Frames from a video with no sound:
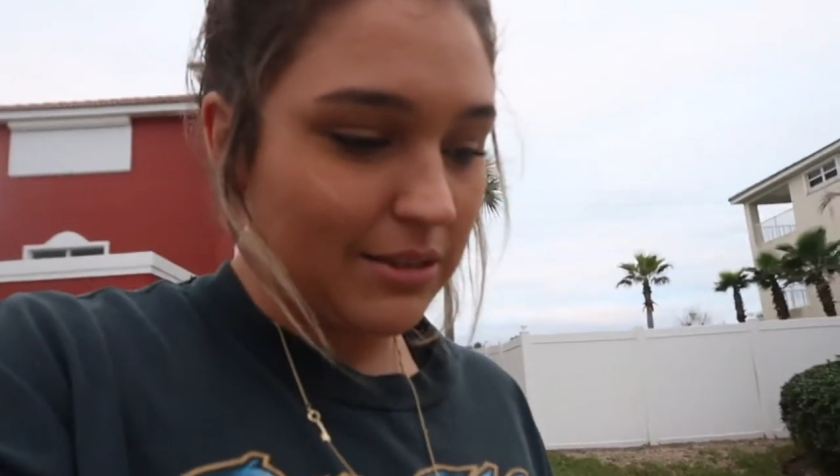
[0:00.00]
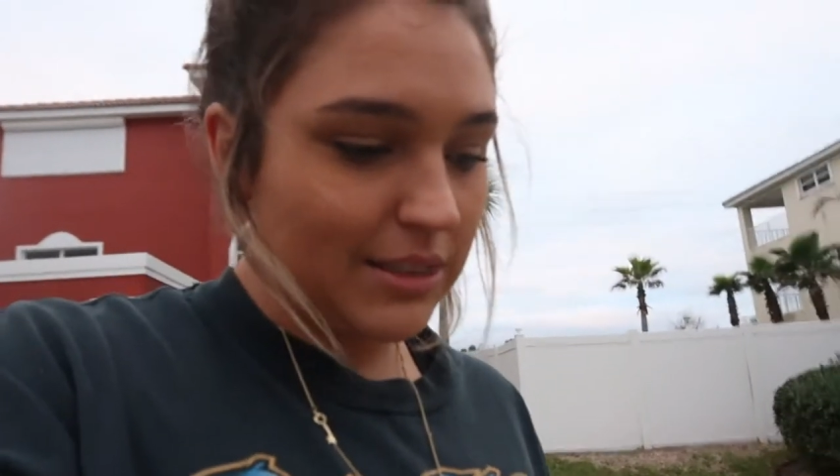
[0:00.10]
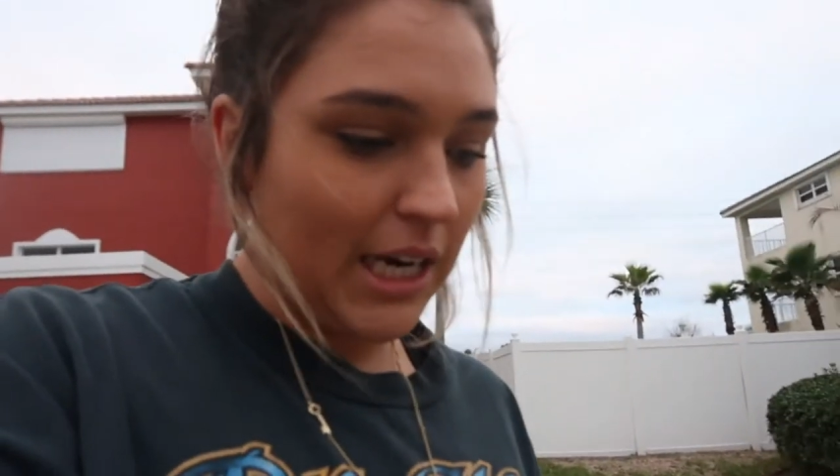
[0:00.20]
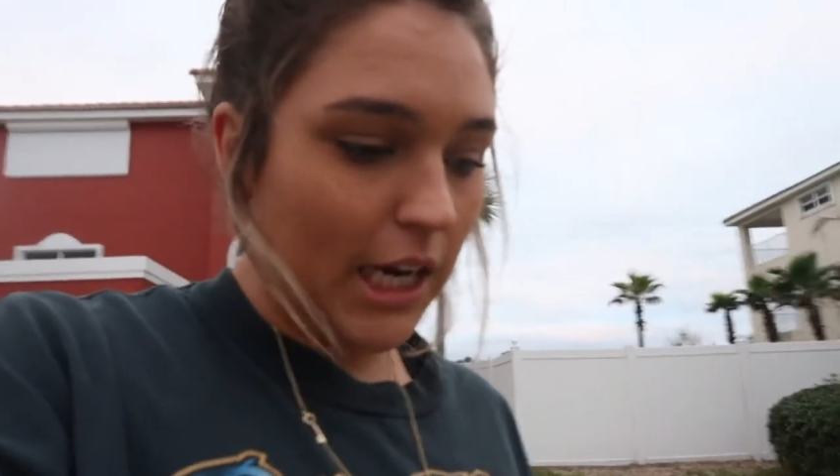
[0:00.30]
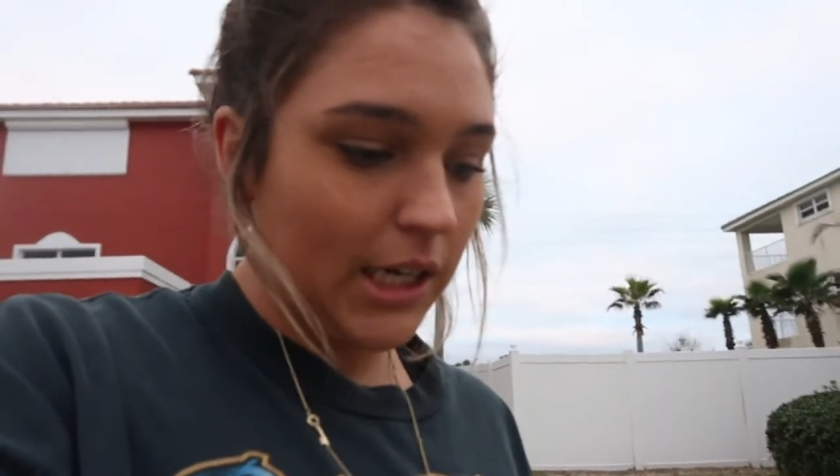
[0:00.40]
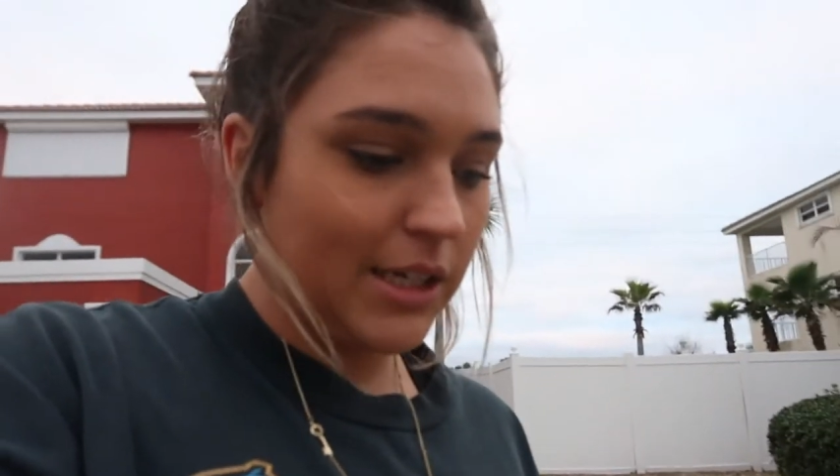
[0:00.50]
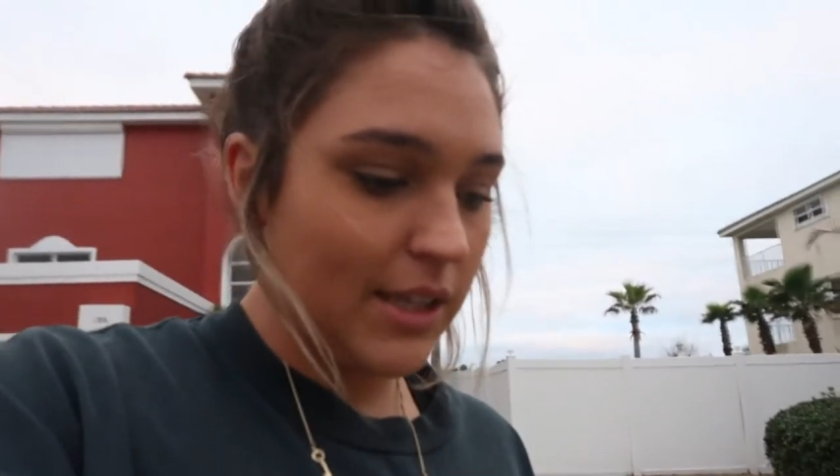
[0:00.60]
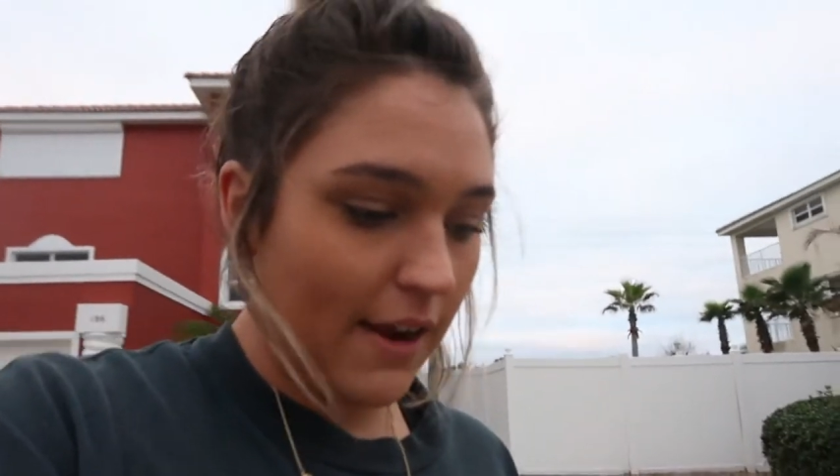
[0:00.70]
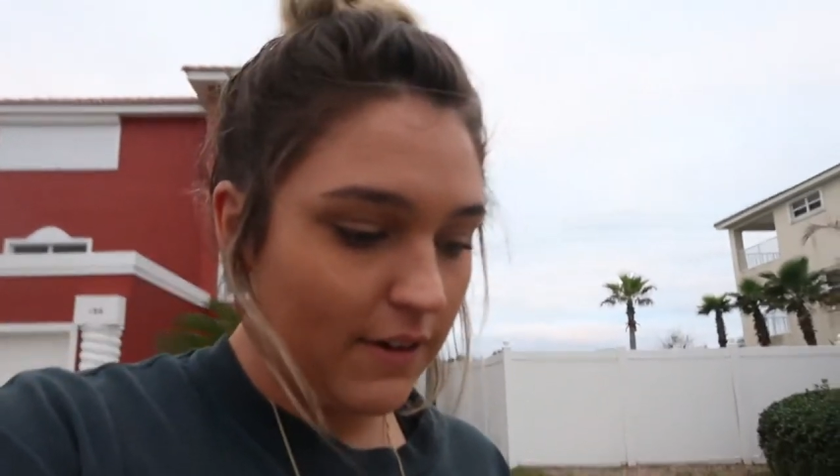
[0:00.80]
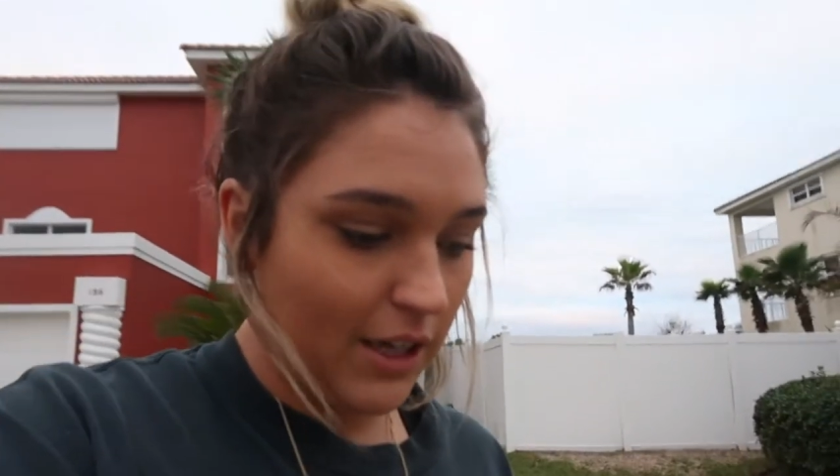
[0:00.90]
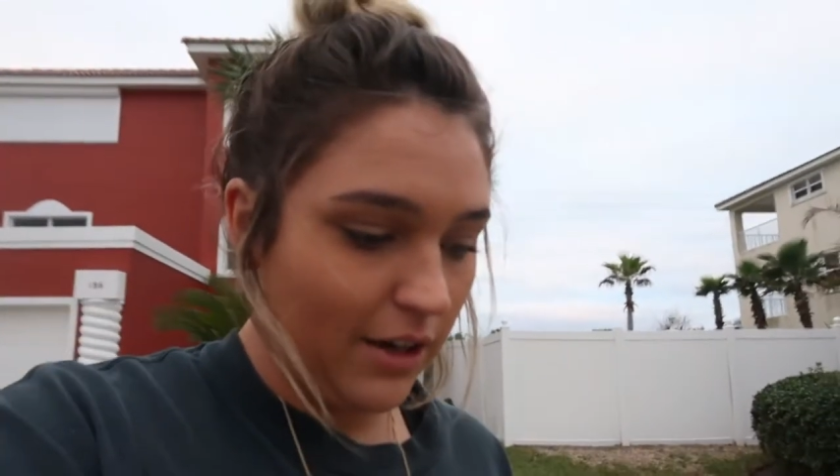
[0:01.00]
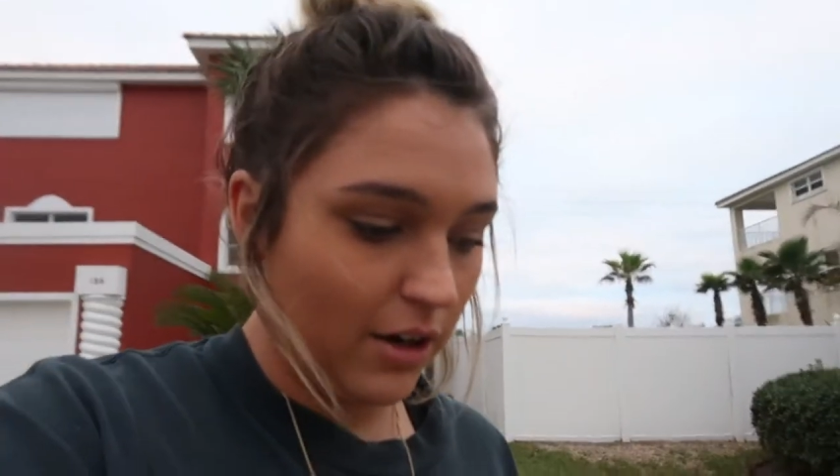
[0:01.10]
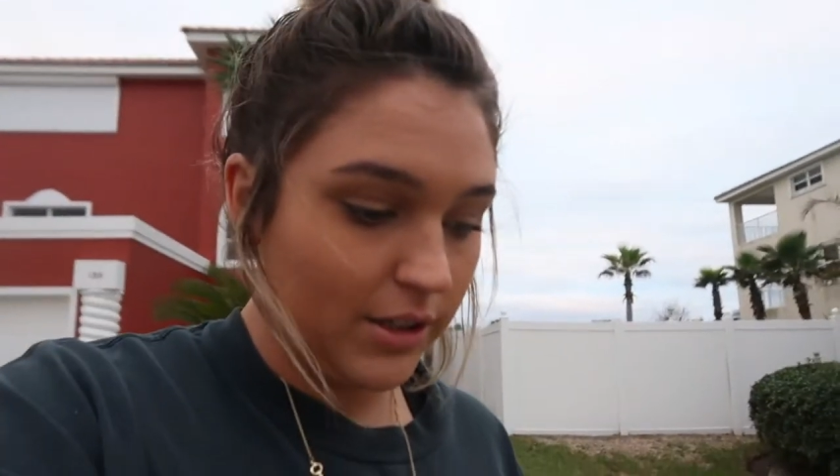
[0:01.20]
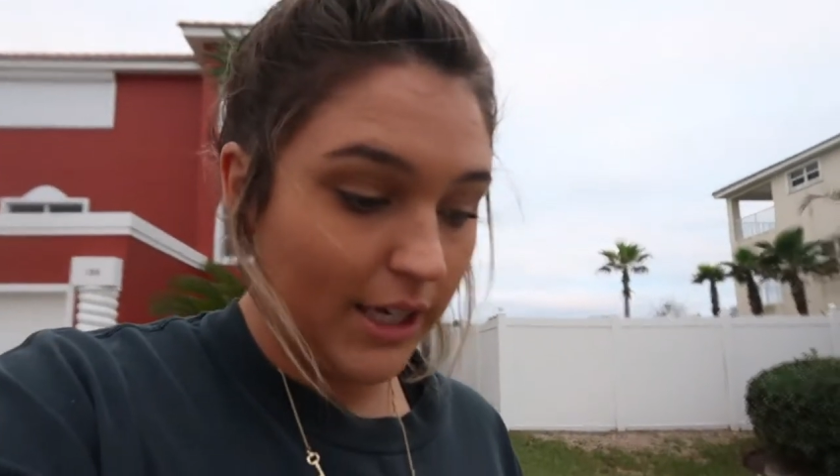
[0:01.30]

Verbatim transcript: excited because I haven't eaten all